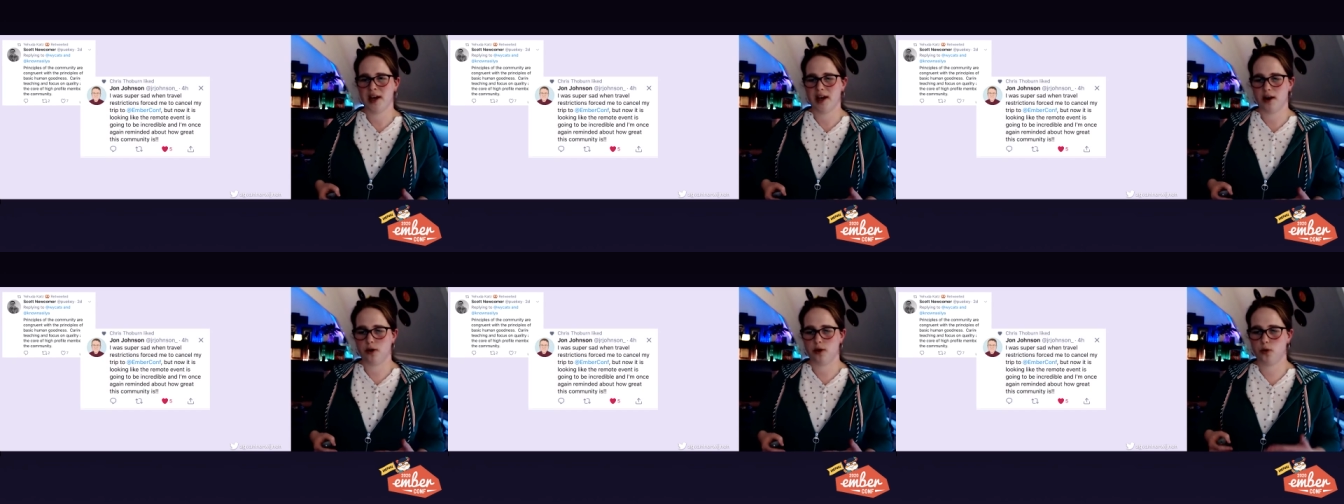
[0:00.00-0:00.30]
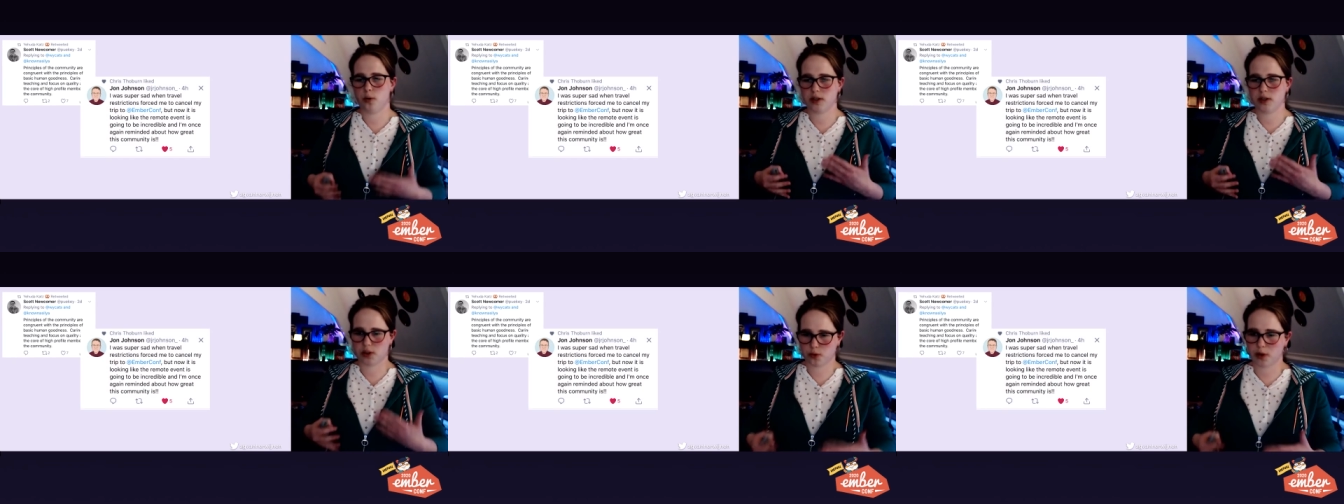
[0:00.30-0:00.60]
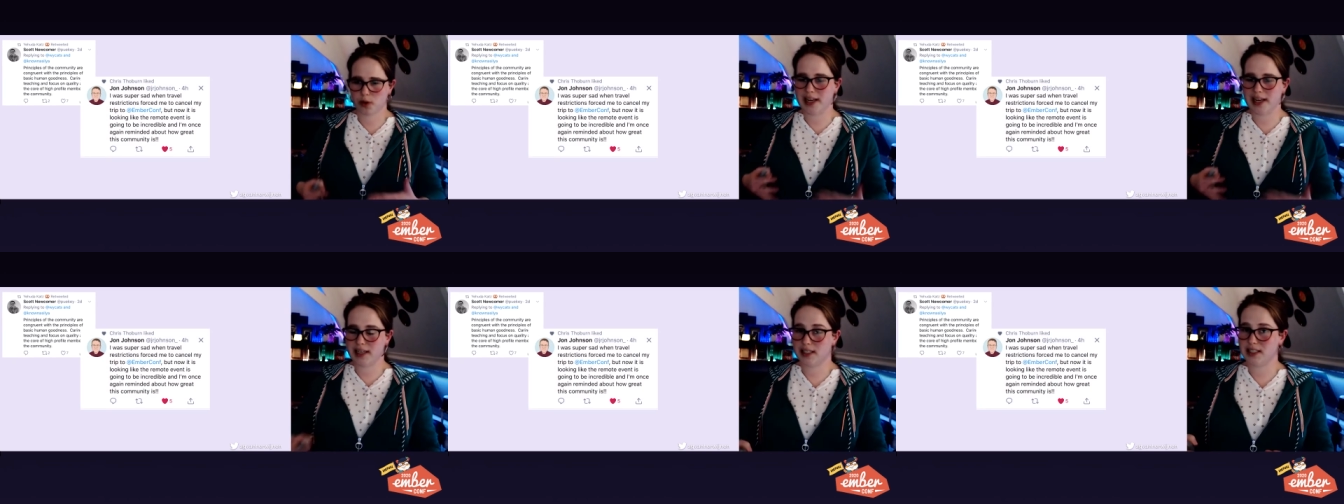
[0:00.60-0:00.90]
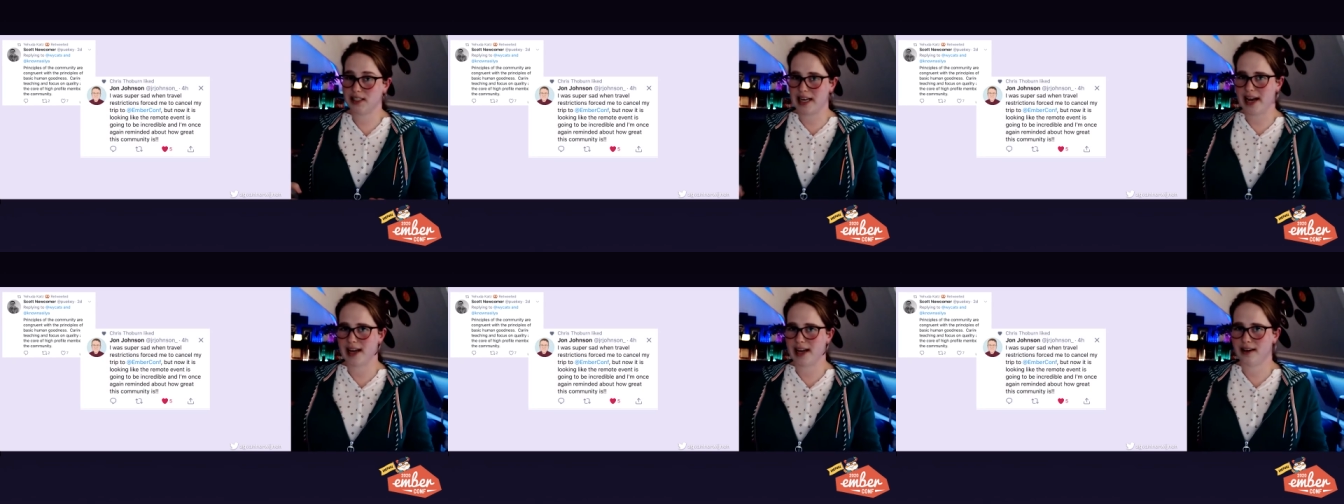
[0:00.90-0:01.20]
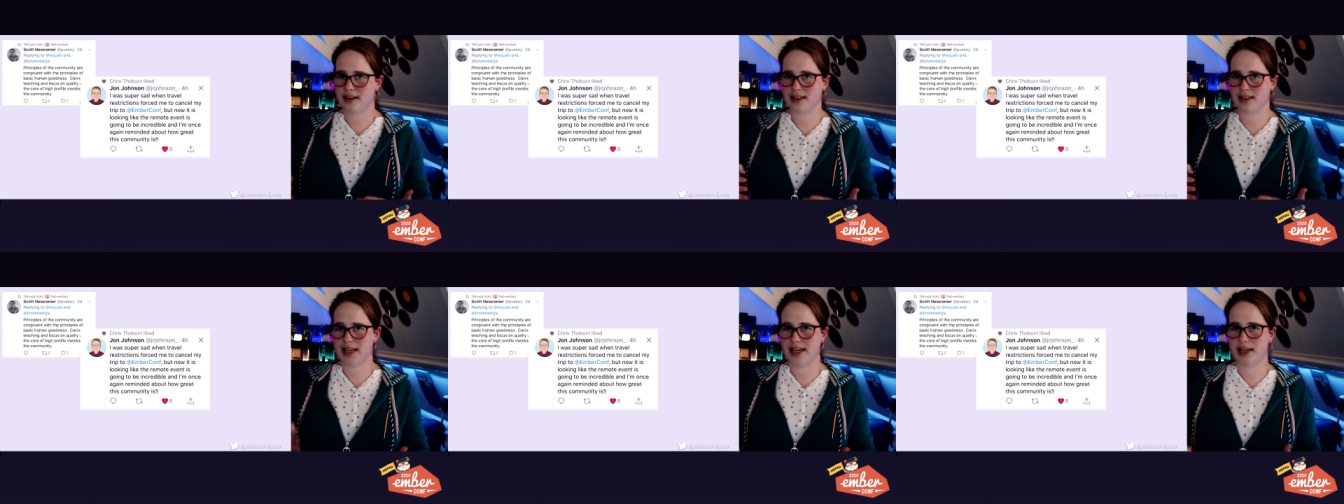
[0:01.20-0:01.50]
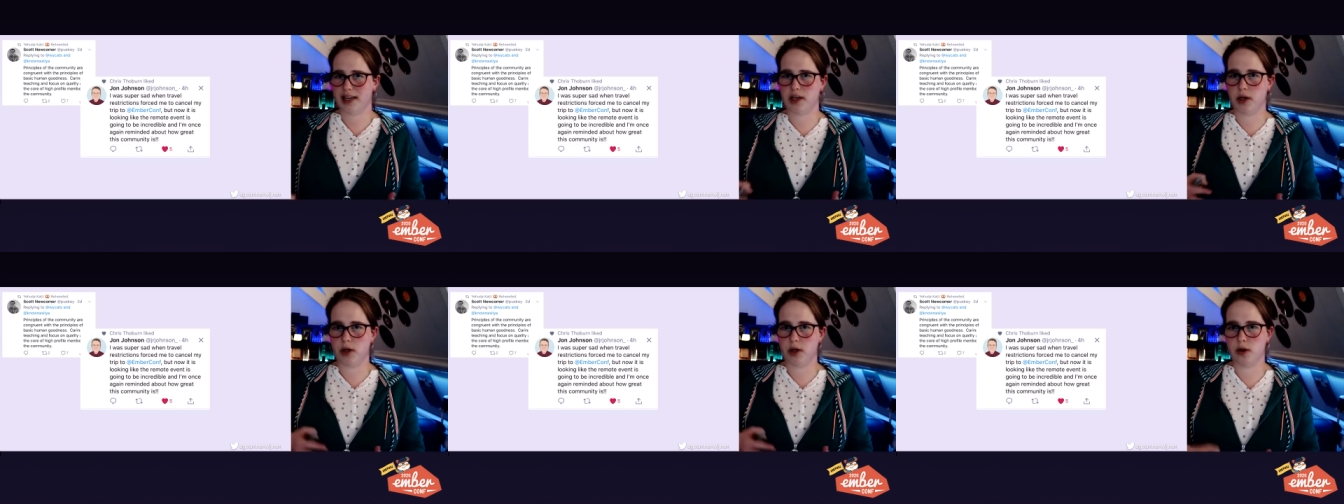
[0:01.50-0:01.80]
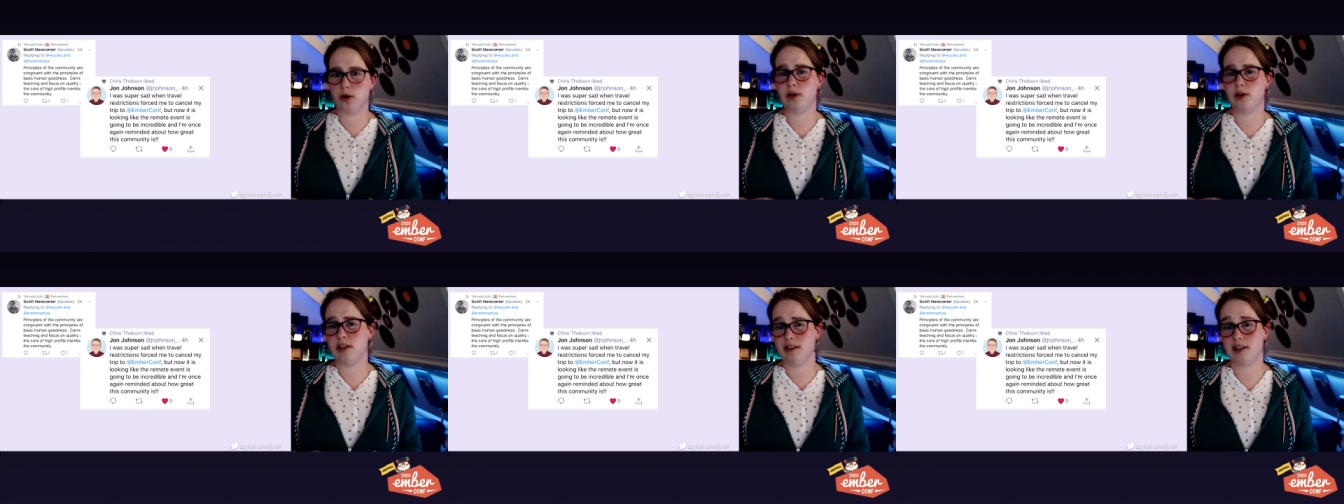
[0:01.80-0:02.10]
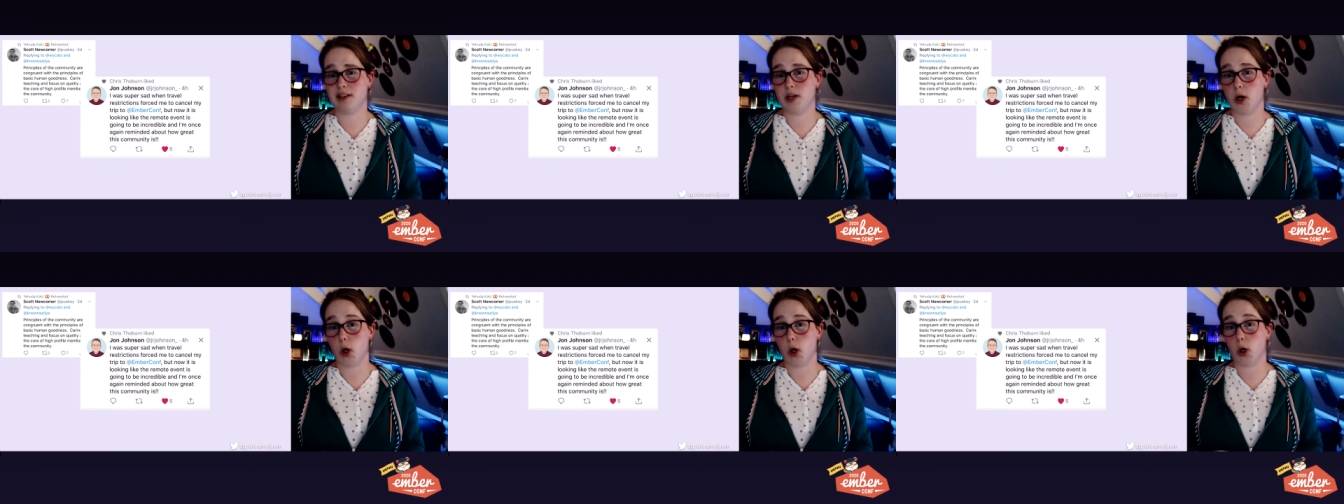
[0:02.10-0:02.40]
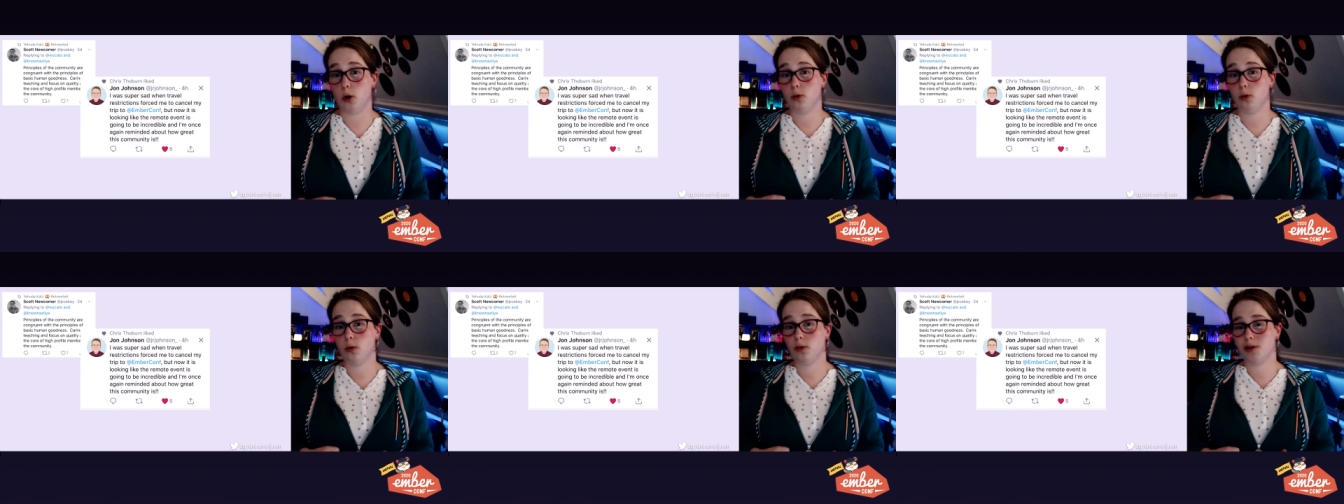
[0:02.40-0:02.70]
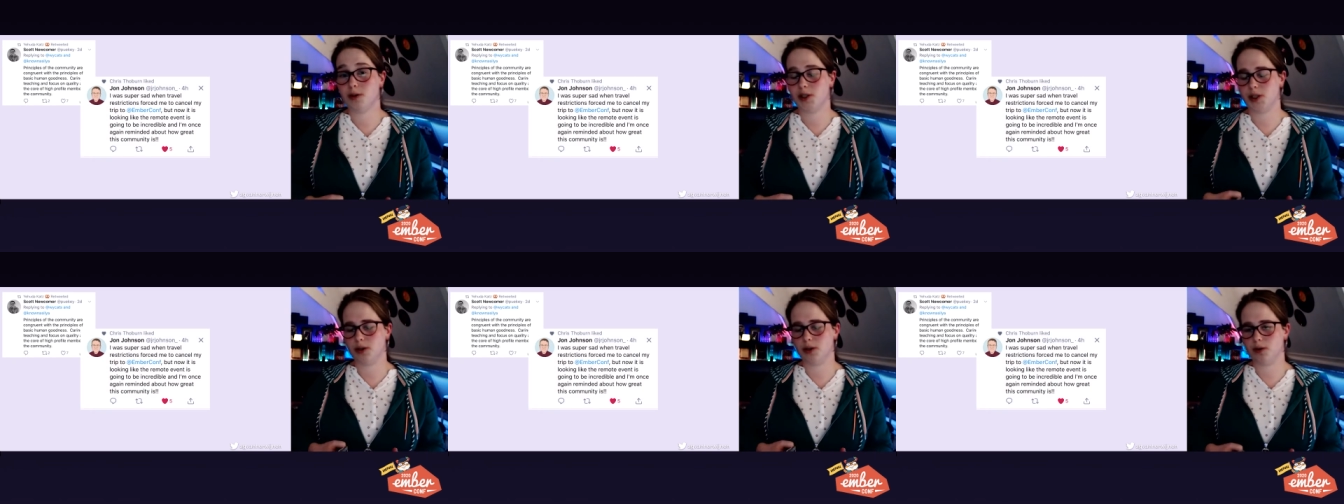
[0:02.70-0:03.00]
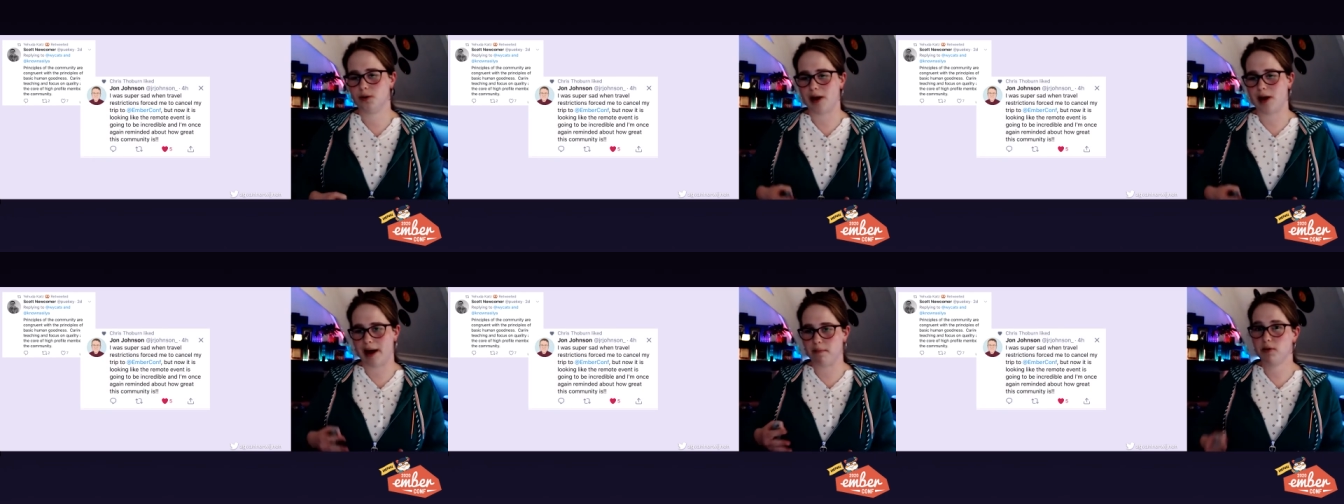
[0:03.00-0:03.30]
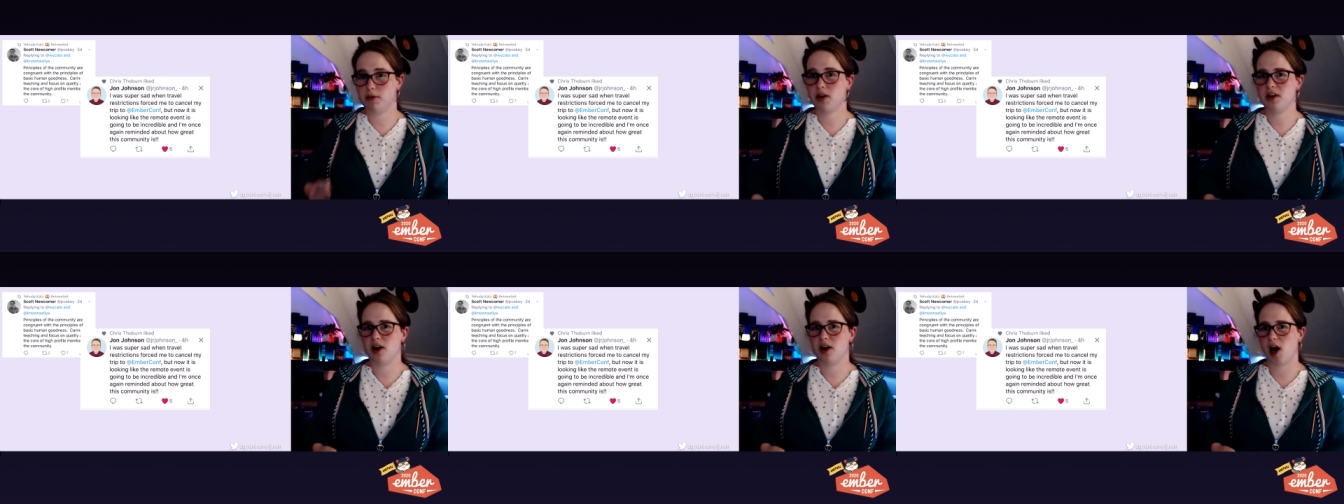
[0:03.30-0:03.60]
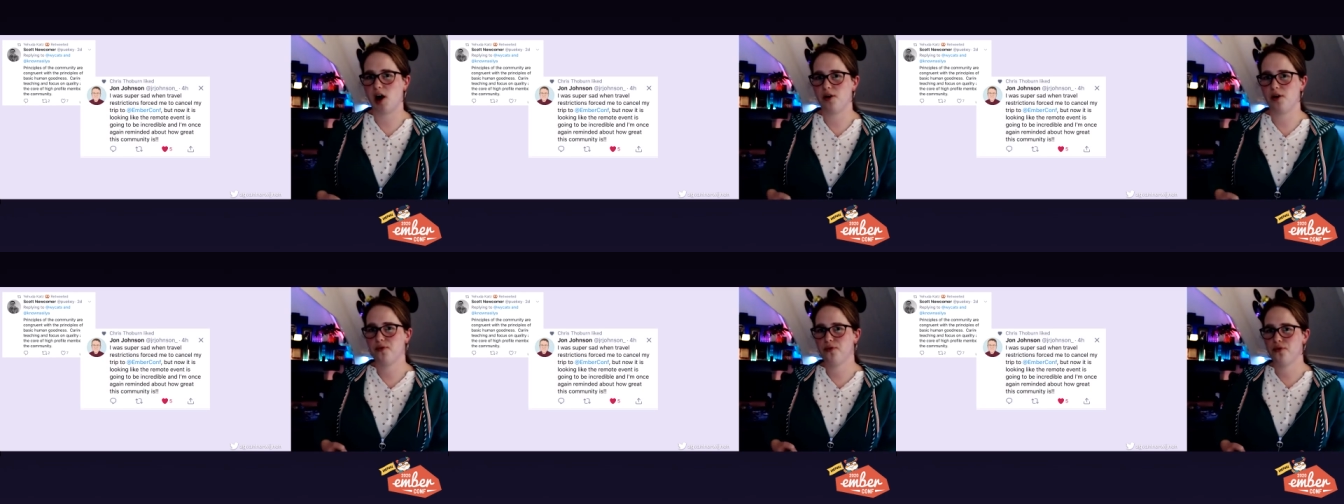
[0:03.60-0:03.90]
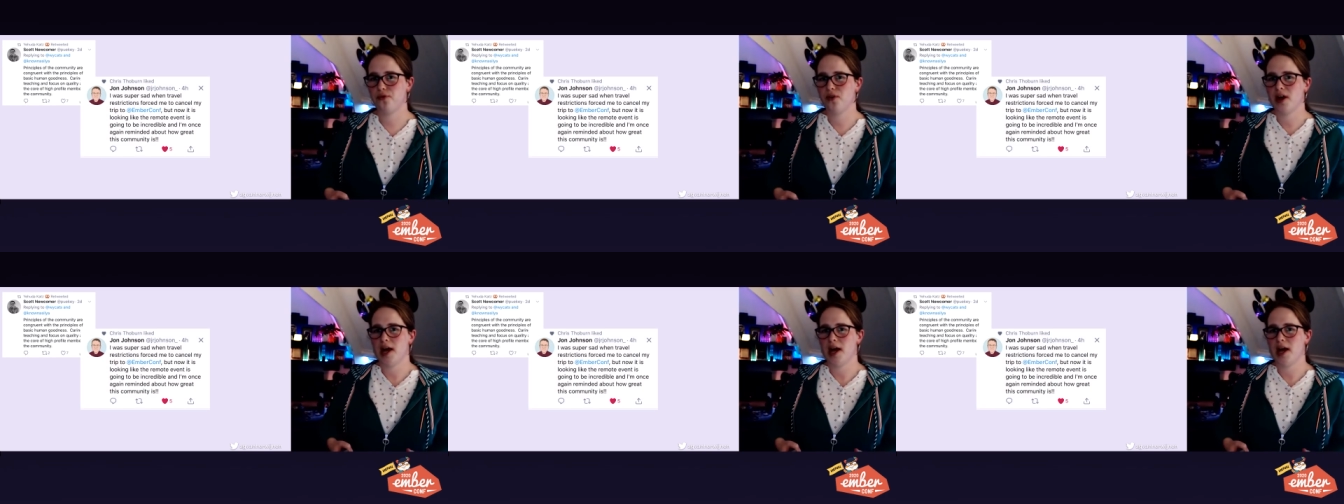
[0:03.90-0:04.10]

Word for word: who was really sad that he couldn't go to EmberConf,